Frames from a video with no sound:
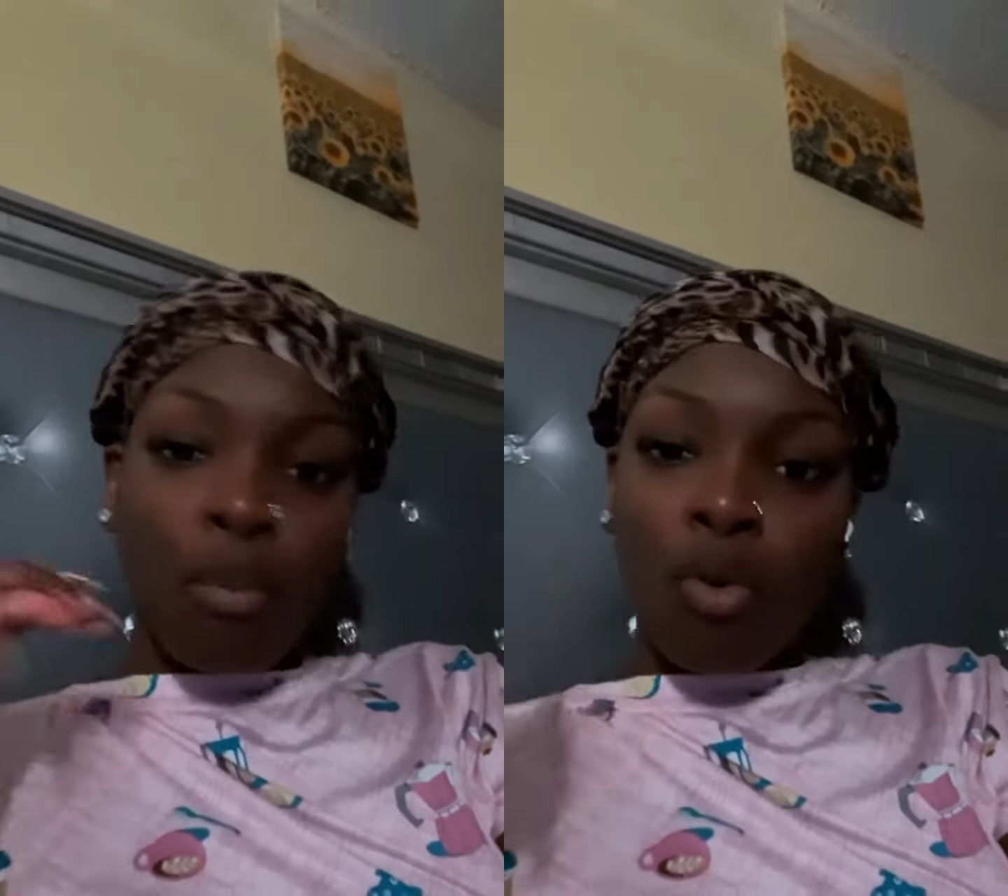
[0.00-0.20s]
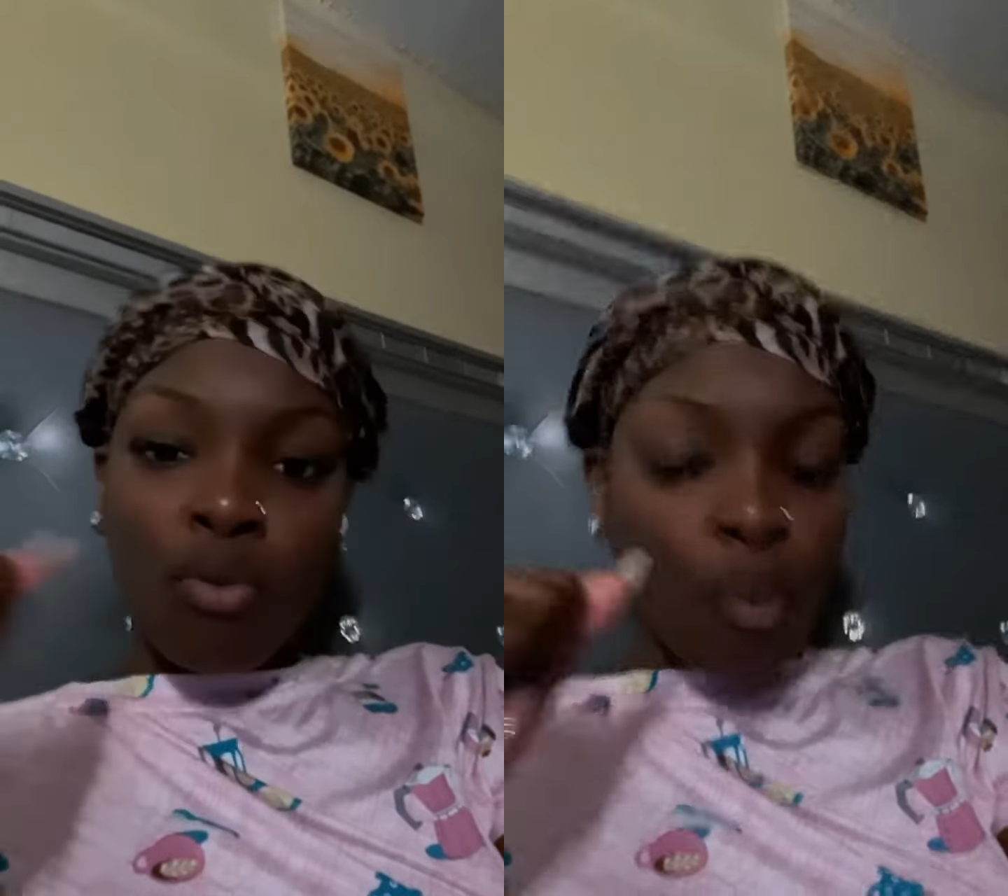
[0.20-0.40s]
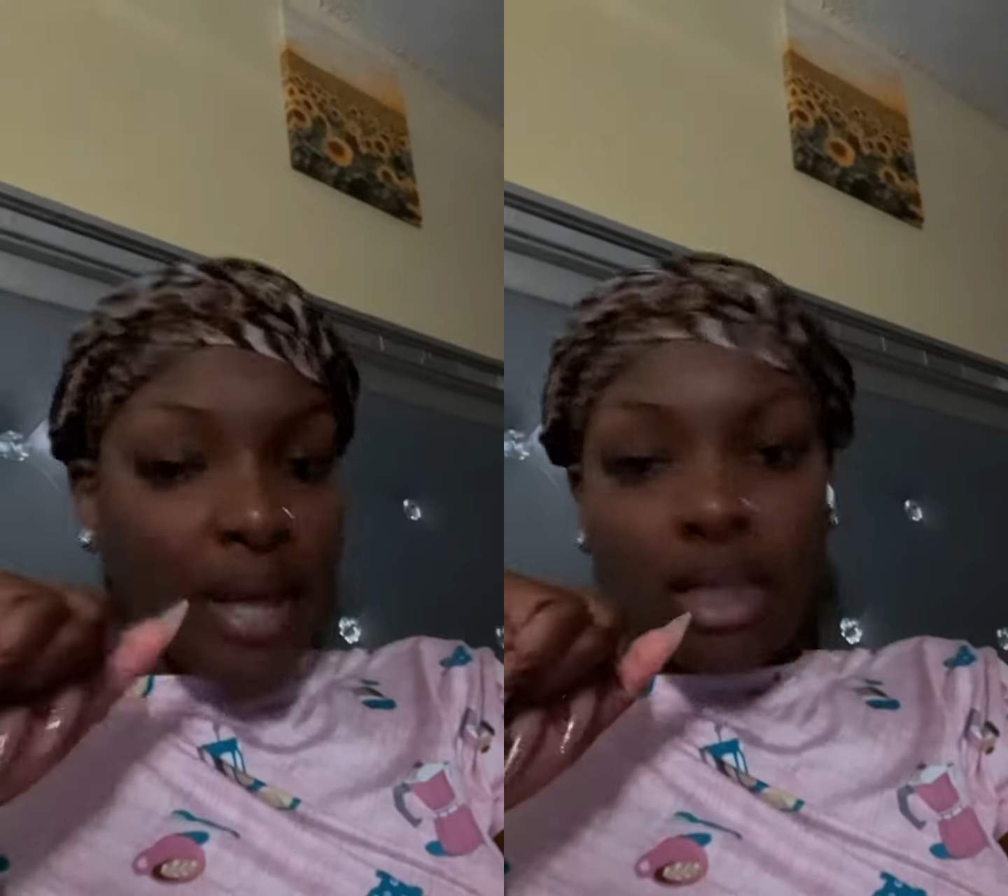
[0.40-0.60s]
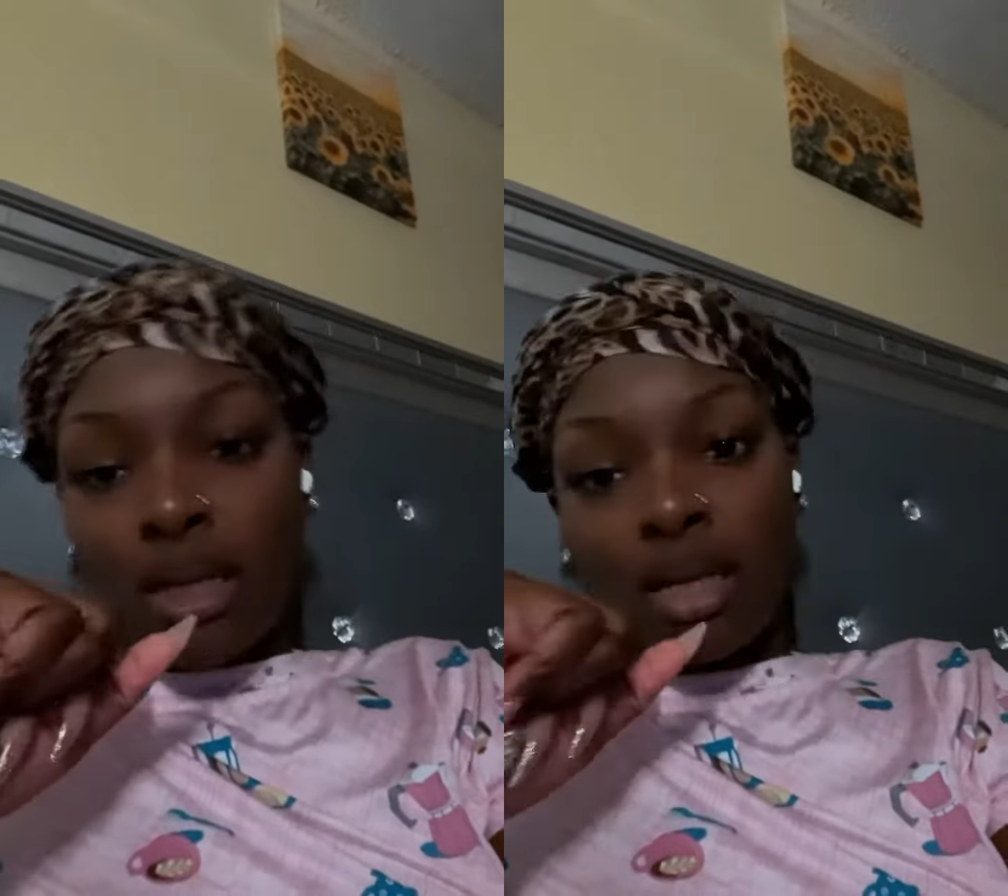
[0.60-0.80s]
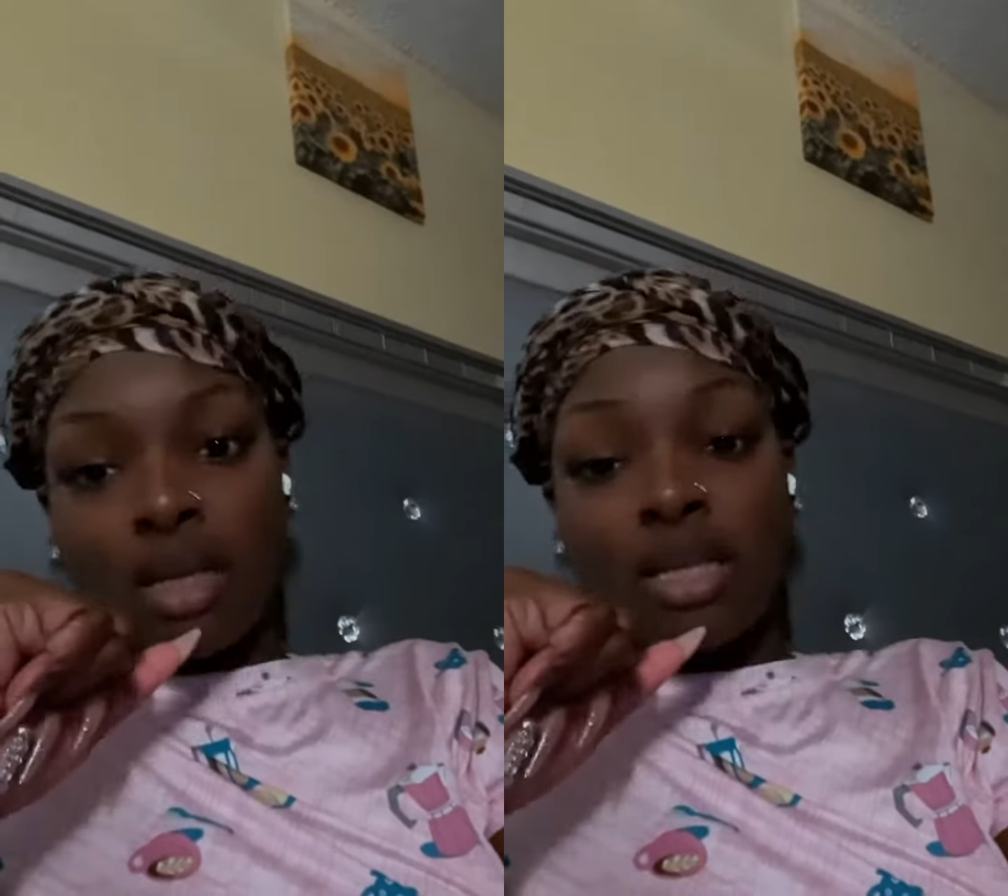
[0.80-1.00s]
moving right then
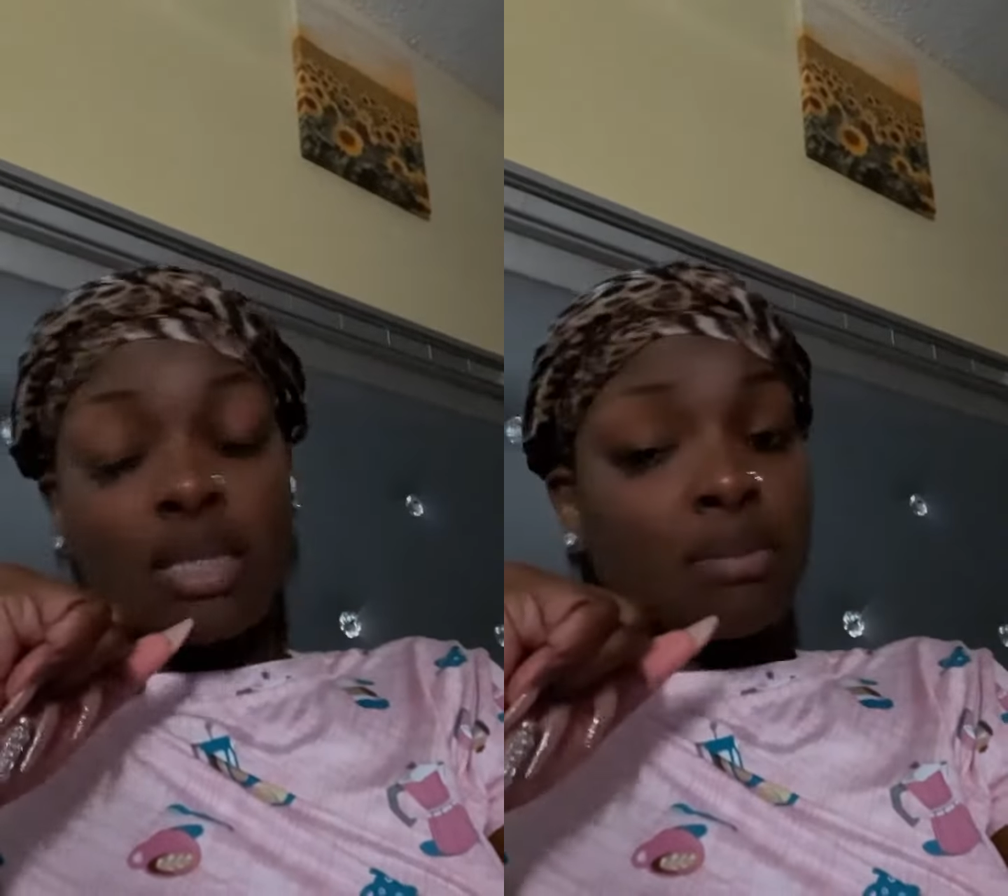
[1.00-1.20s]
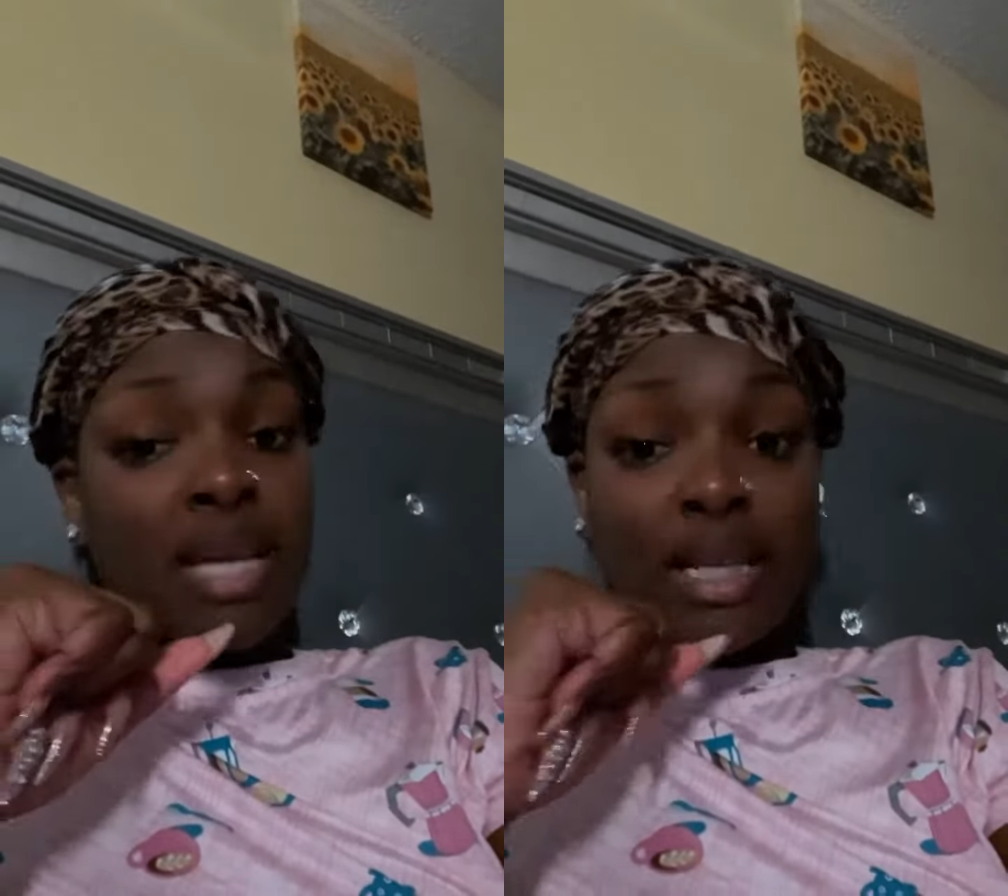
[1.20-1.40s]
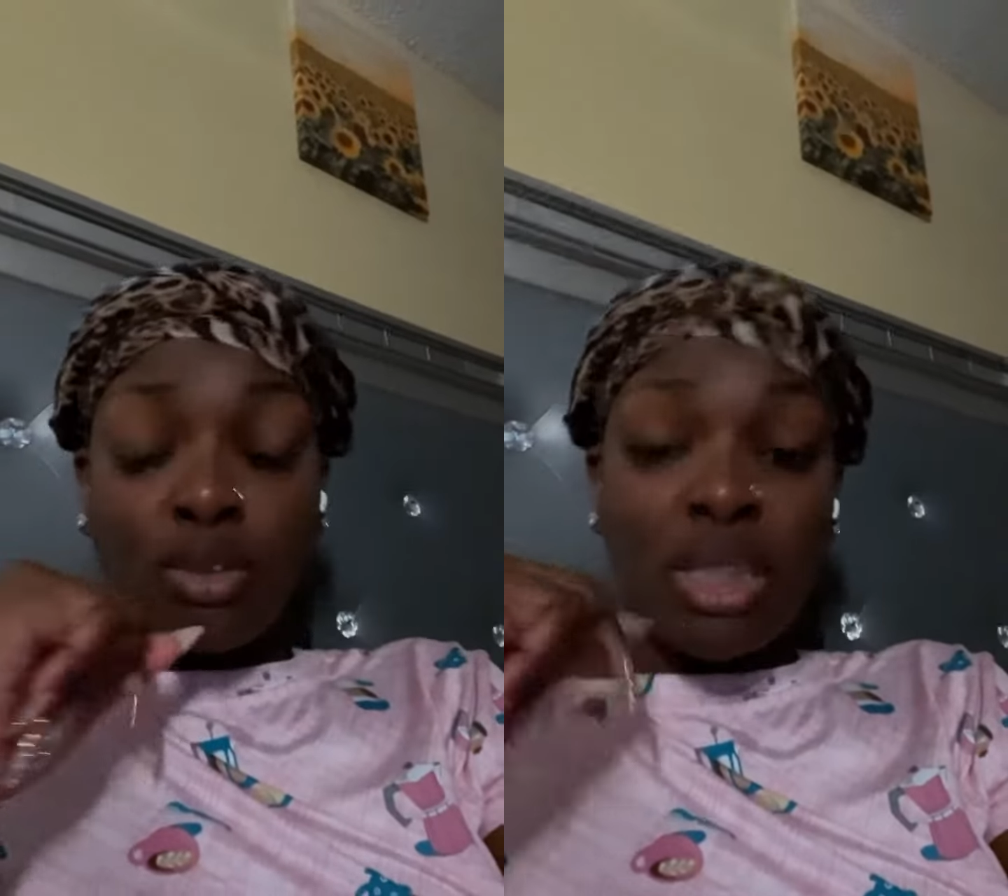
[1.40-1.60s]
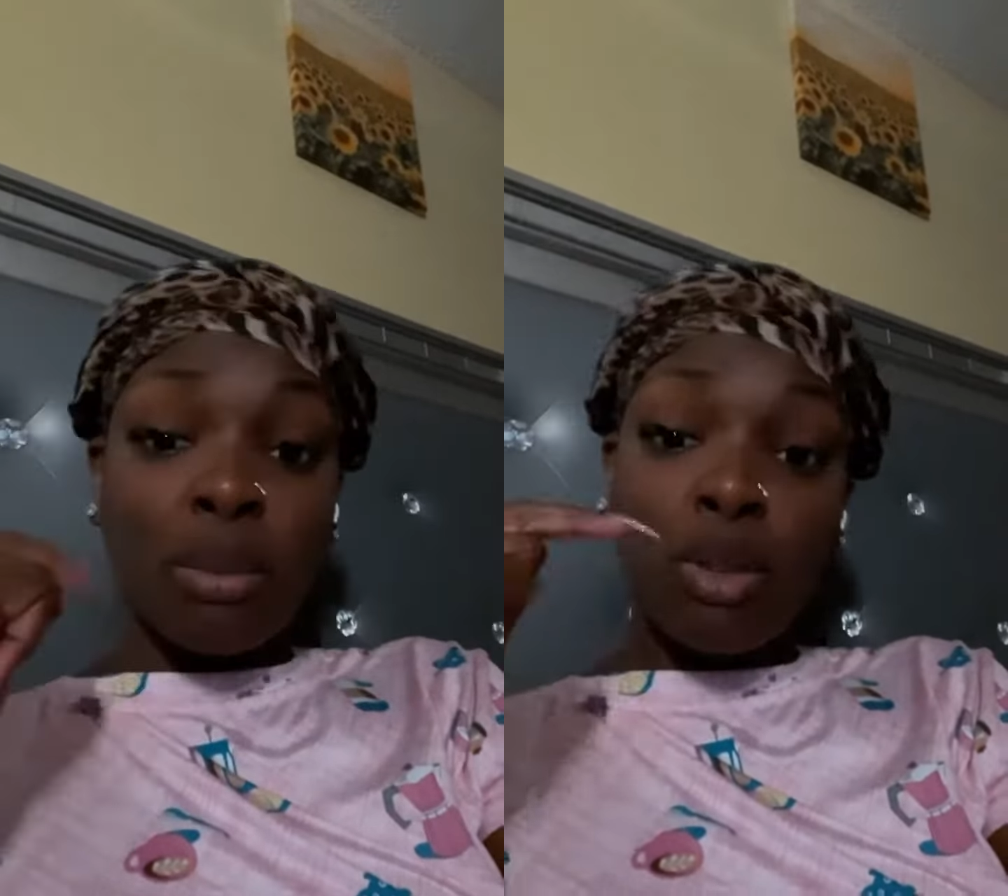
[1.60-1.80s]
and up because sometimes you need to